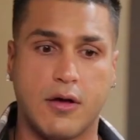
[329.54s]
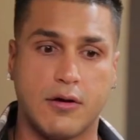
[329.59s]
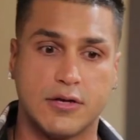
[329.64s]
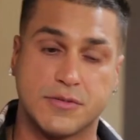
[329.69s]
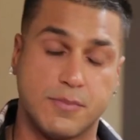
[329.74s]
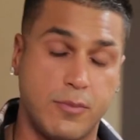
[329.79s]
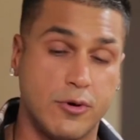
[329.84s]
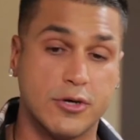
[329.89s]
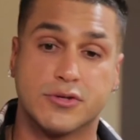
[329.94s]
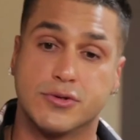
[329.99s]

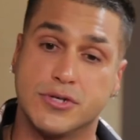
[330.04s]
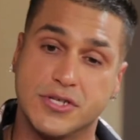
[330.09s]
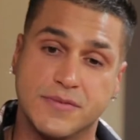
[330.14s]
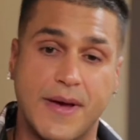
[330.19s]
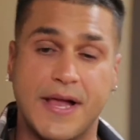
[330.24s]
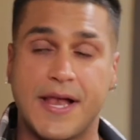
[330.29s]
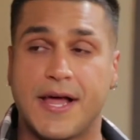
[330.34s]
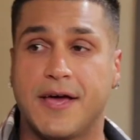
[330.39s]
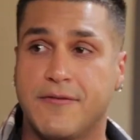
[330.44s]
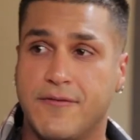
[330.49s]
Sports was my
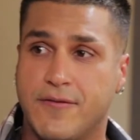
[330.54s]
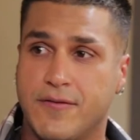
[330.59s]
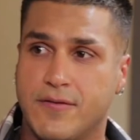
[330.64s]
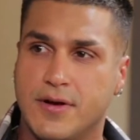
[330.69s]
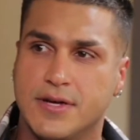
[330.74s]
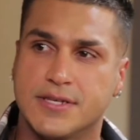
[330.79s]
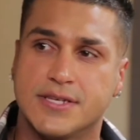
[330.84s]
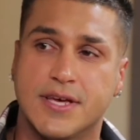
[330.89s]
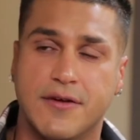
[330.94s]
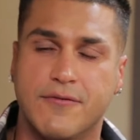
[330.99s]
life,
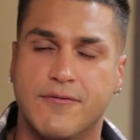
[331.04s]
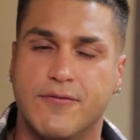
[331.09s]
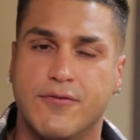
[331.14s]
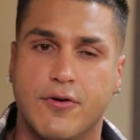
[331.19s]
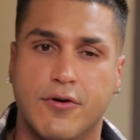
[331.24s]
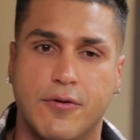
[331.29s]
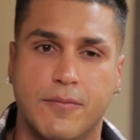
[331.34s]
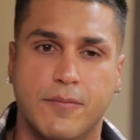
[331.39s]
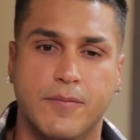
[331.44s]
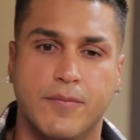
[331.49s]
aside
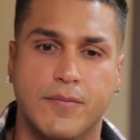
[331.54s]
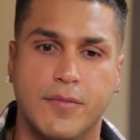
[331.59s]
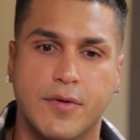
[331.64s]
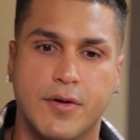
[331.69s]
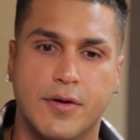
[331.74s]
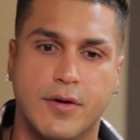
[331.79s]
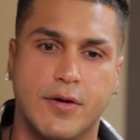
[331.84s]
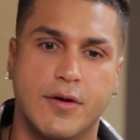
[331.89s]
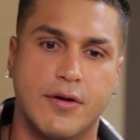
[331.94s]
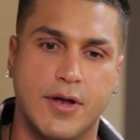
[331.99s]
from
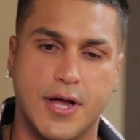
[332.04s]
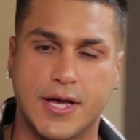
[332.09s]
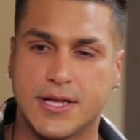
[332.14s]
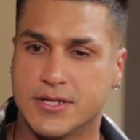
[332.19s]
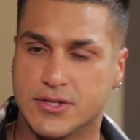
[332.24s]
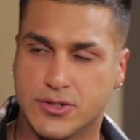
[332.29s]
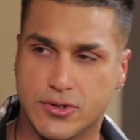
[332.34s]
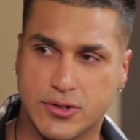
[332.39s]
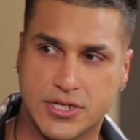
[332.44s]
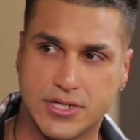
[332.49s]
like the
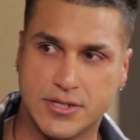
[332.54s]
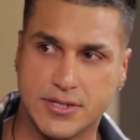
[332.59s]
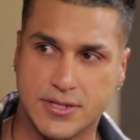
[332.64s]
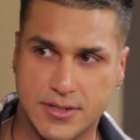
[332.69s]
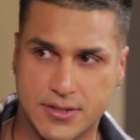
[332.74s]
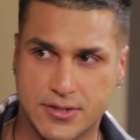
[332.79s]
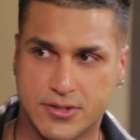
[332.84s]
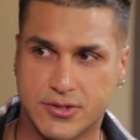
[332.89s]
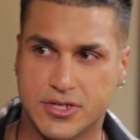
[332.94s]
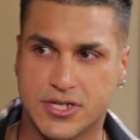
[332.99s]

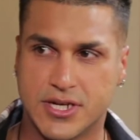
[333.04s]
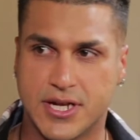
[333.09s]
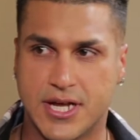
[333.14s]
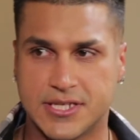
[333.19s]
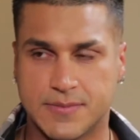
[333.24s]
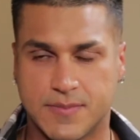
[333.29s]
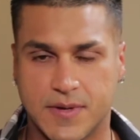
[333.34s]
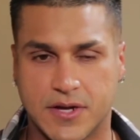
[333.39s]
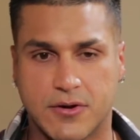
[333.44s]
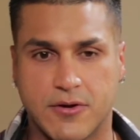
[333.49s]
social
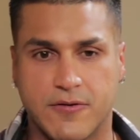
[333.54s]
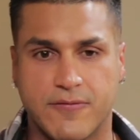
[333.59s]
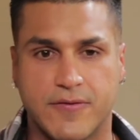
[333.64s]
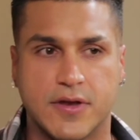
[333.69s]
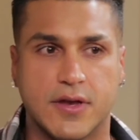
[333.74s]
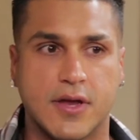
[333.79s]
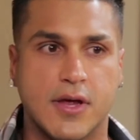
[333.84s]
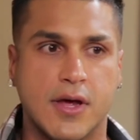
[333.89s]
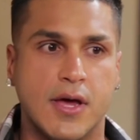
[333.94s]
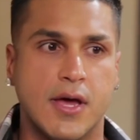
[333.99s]
aspect of
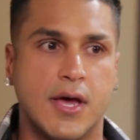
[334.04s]
it.